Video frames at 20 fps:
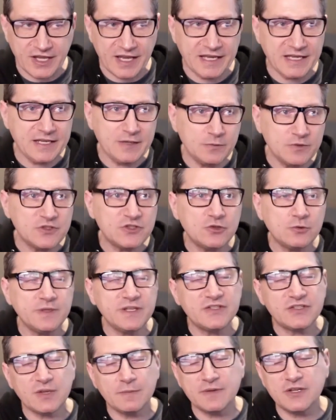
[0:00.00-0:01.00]
and he was doing
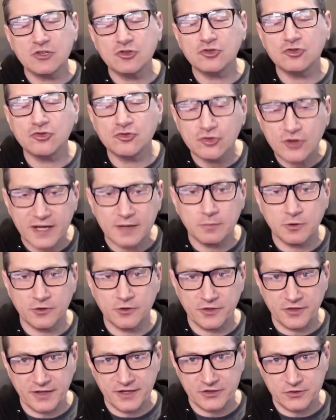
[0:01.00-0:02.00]
some incredible
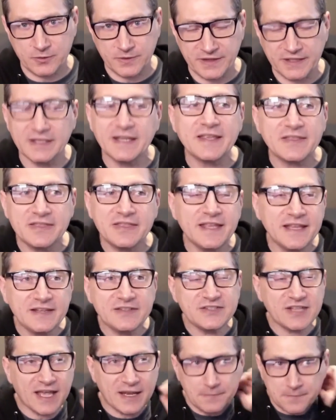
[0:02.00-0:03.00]
things with it, like
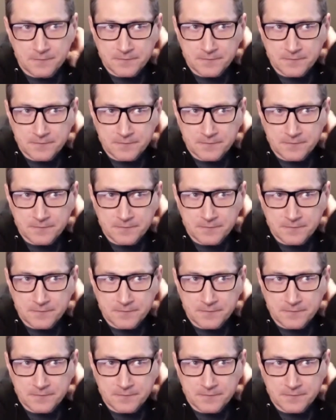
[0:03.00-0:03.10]
things that